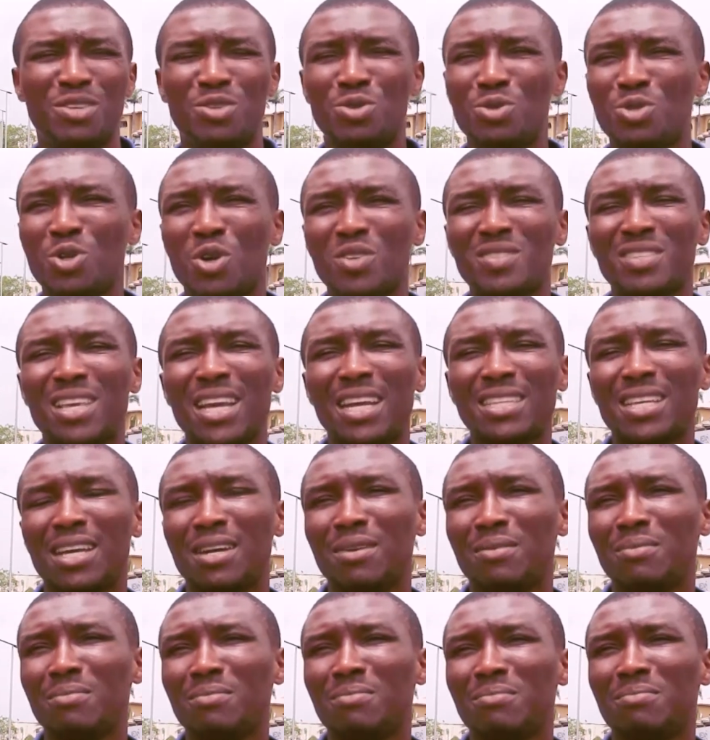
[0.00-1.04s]
you just get
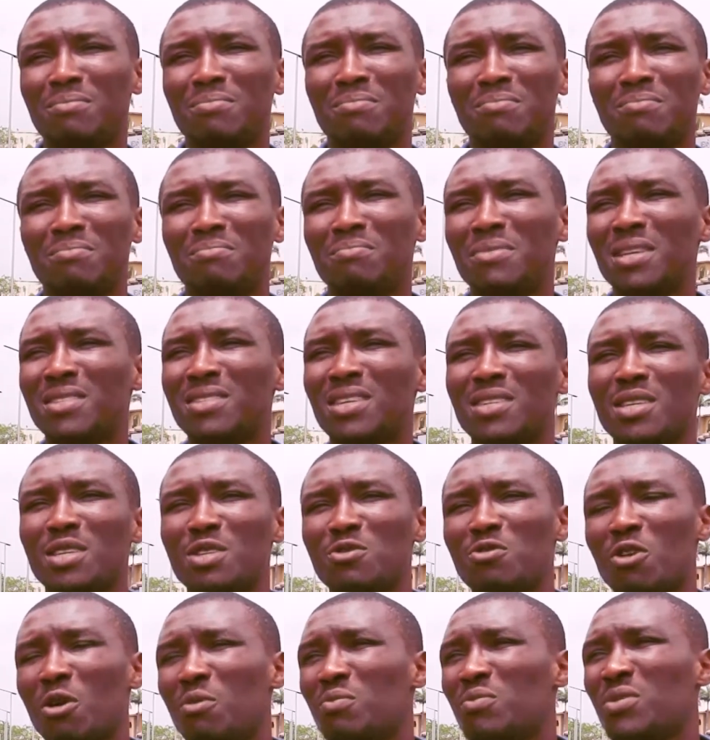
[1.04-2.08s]

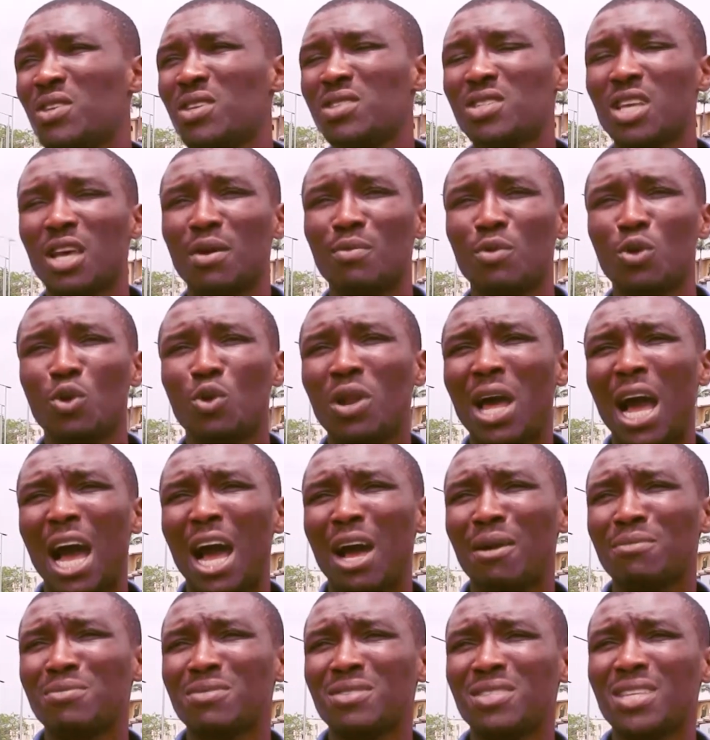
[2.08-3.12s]
messages from these loan
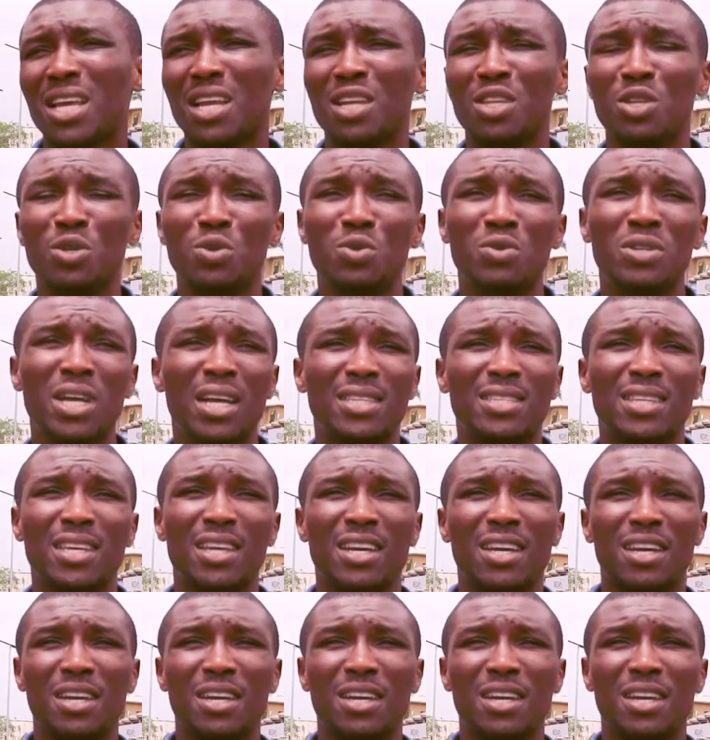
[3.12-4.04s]
apps telling you that